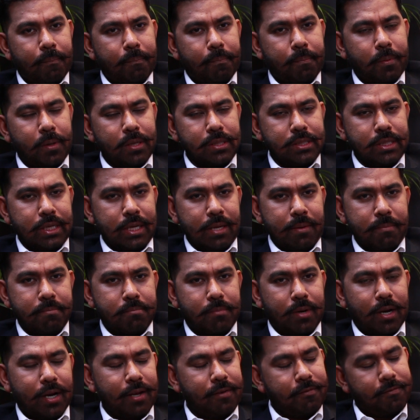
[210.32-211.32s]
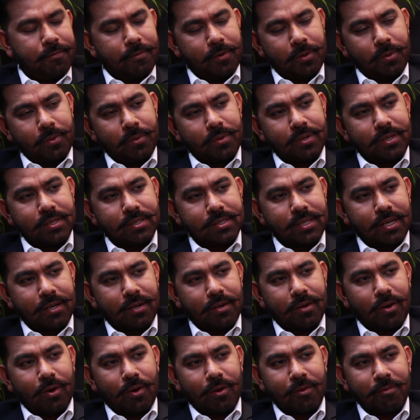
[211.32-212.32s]
Personally, my view is
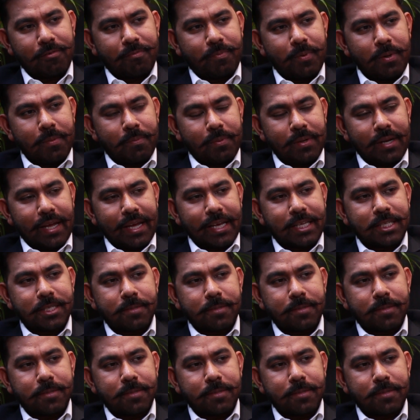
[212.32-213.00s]
that a lot of people